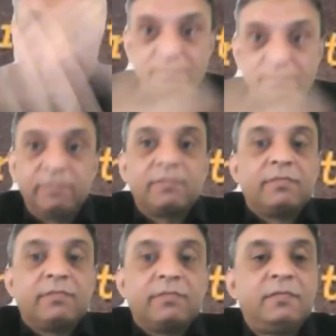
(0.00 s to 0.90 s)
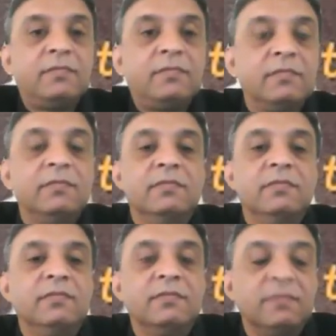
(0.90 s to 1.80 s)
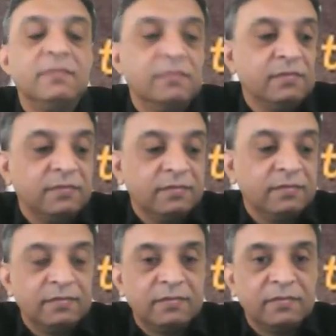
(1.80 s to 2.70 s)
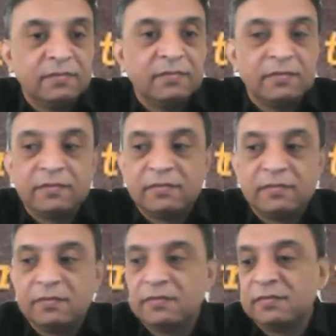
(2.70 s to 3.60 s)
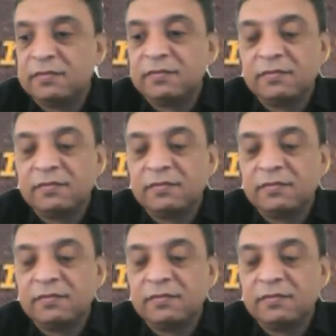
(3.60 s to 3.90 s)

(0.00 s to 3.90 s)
No words are spoken by the person on screen.